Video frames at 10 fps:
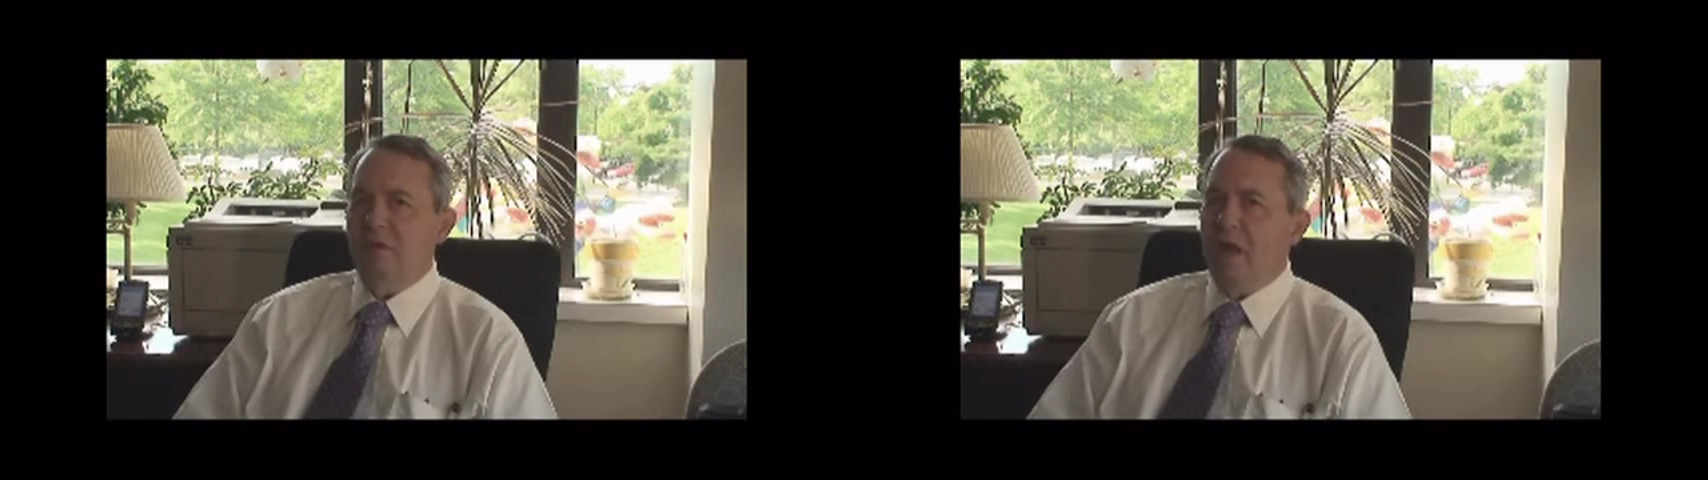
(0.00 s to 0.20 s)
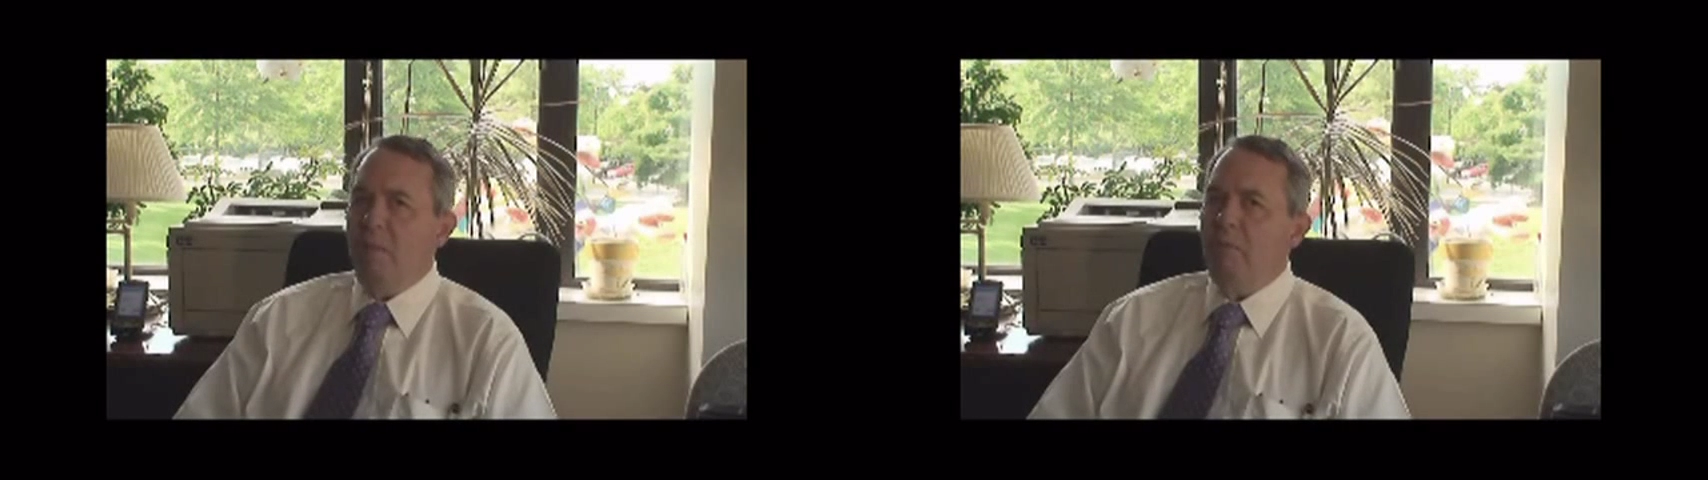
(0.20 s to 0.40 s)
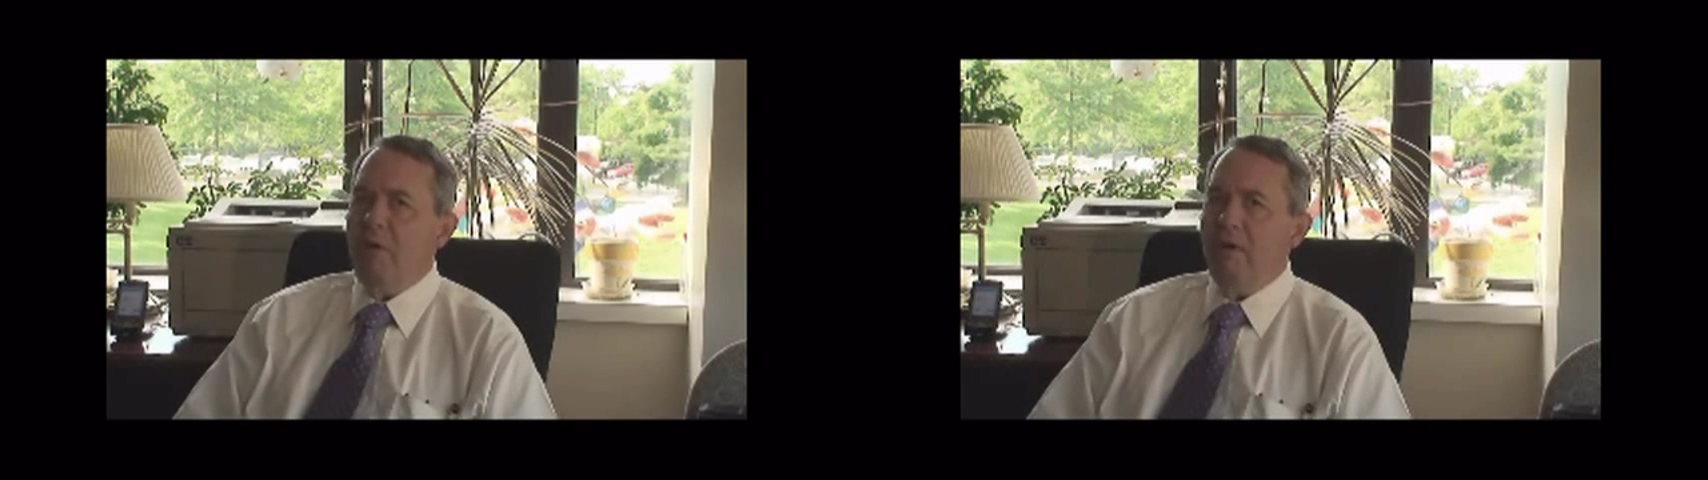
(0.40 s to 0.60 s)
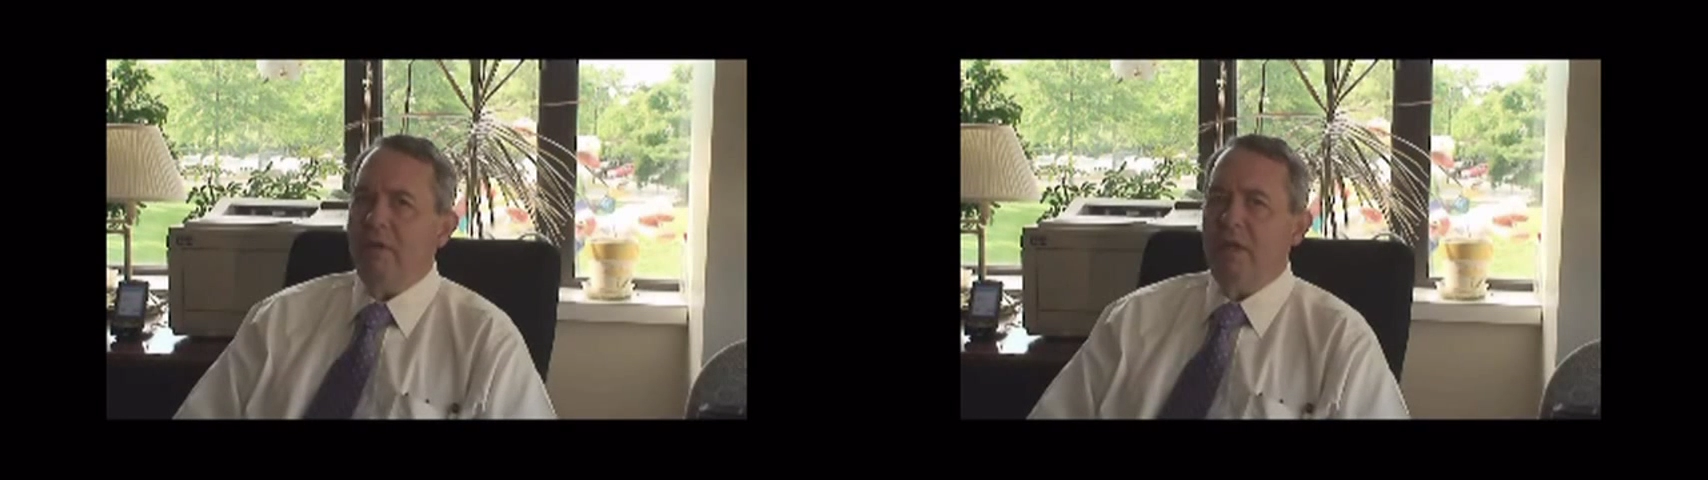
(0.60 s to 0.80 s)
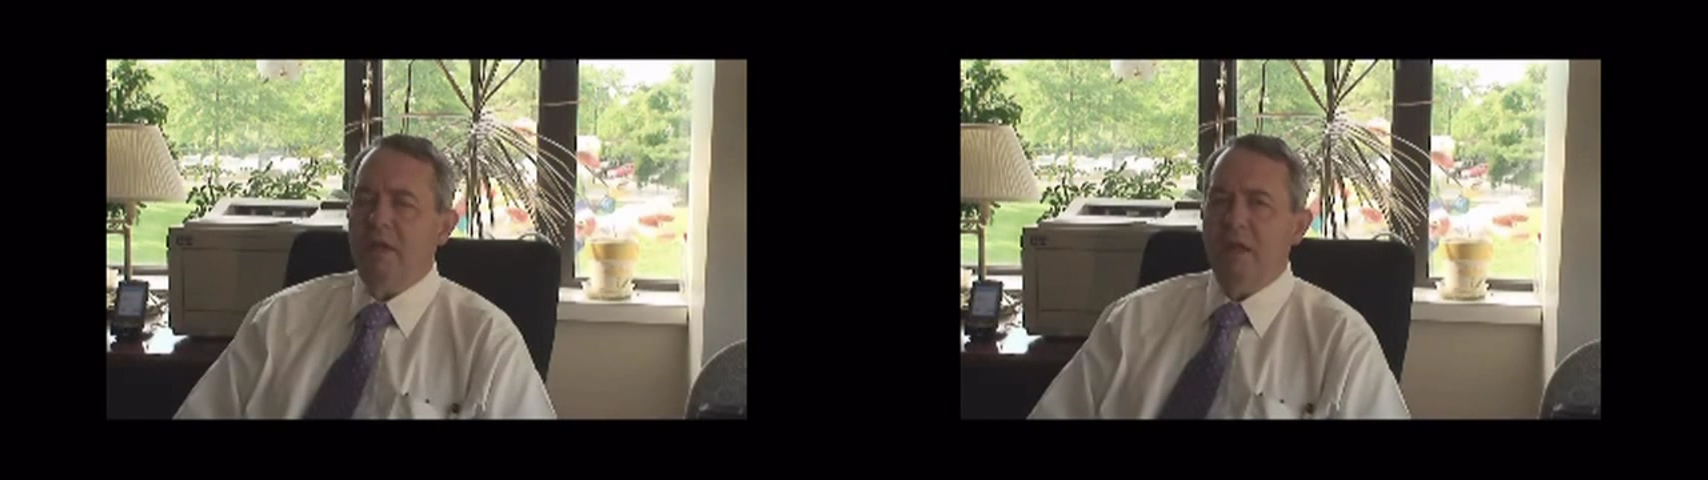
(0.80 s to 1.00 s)

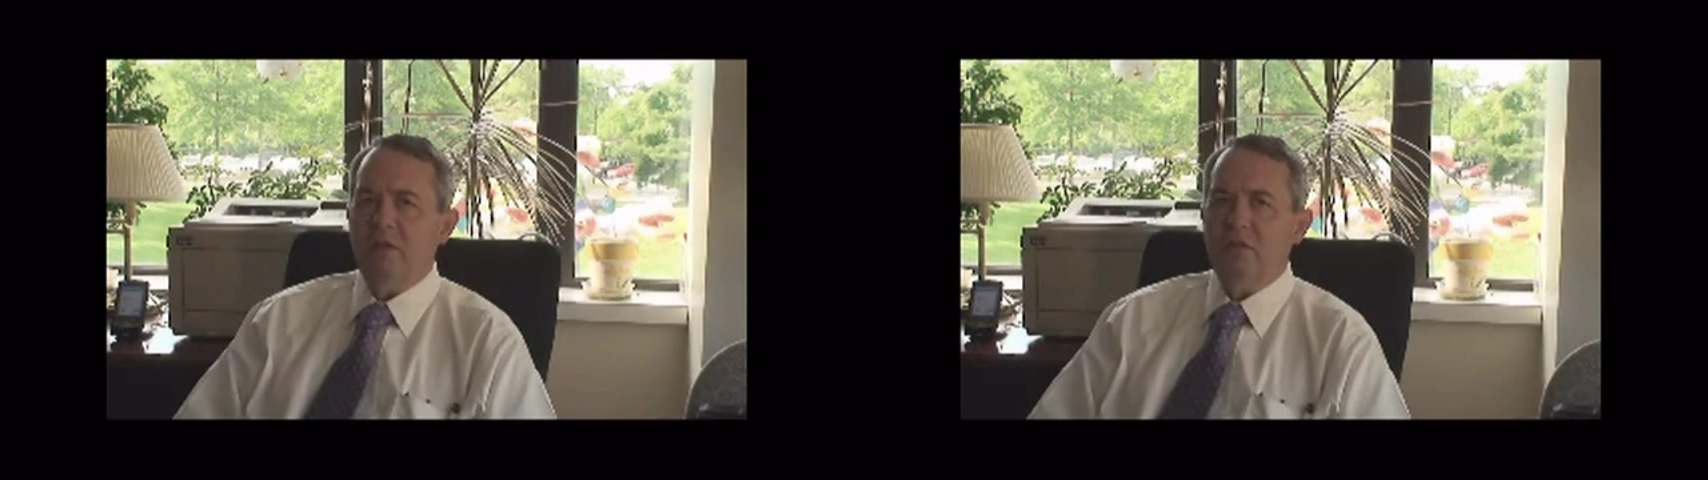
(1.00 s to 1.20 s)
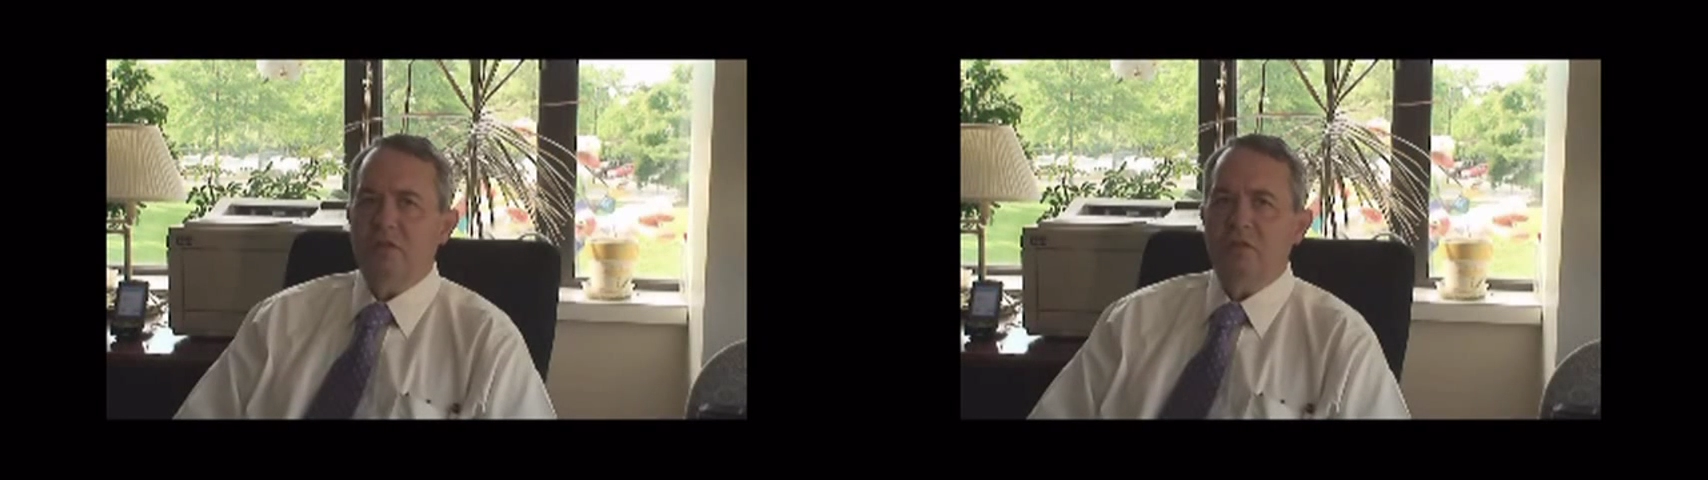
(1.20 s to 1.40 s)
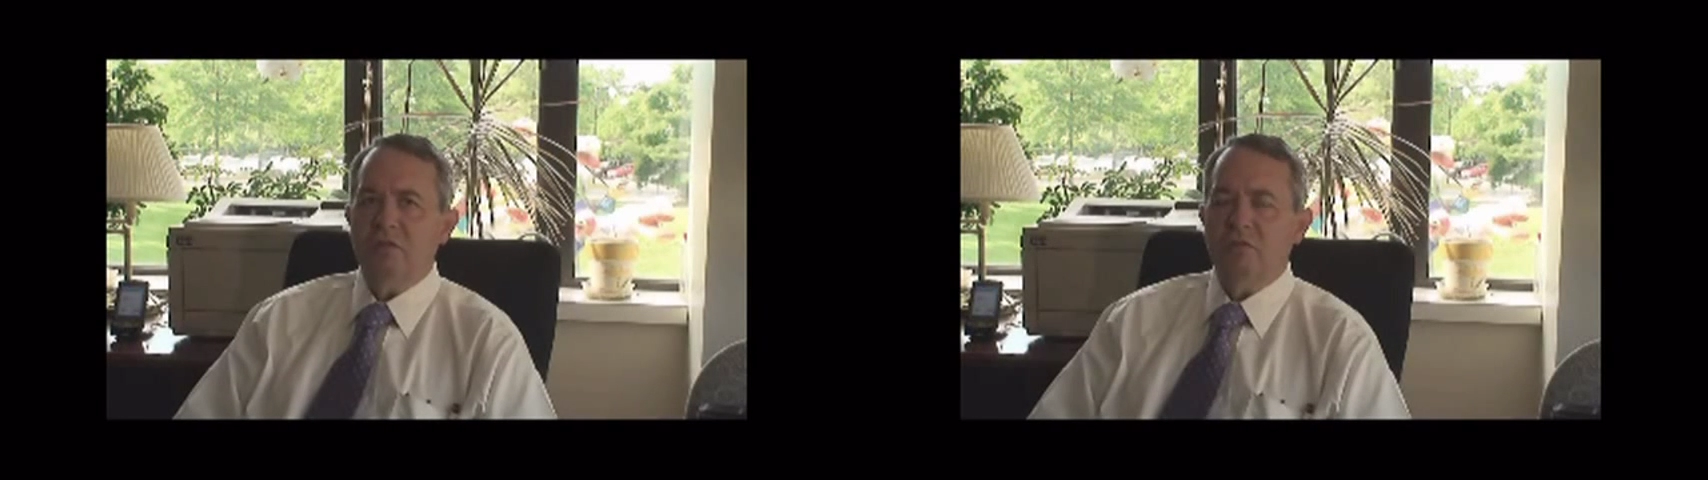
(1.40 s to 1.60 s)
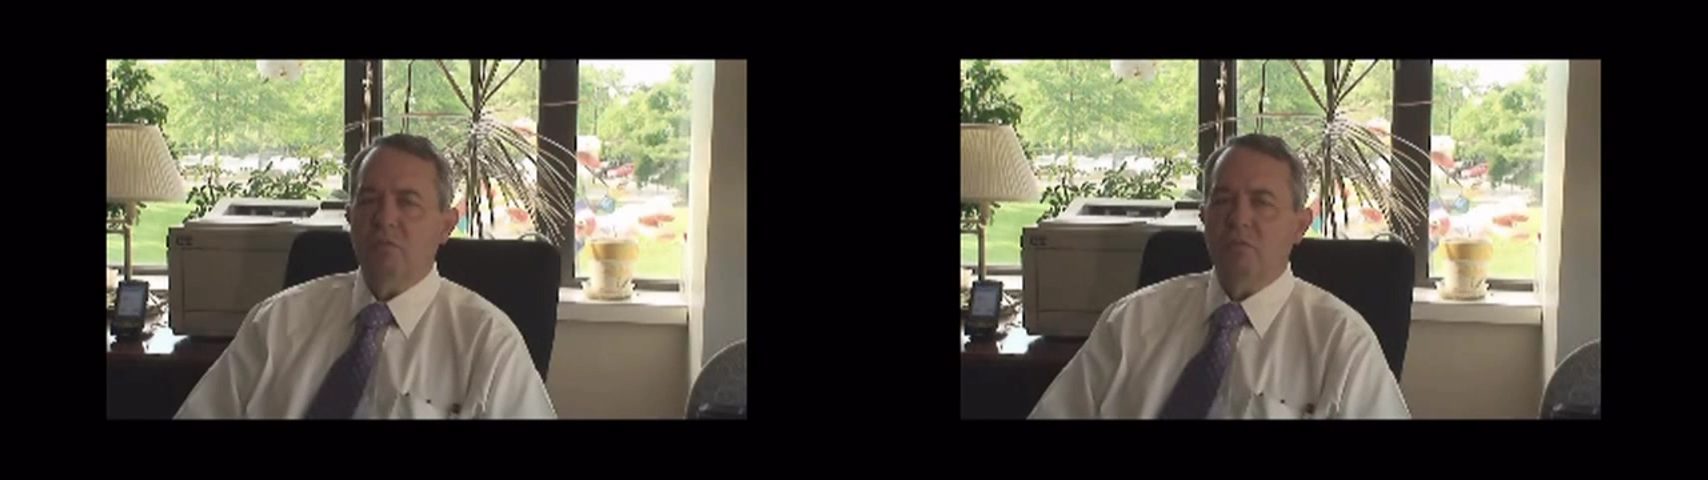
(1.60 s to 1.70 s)
temporary connections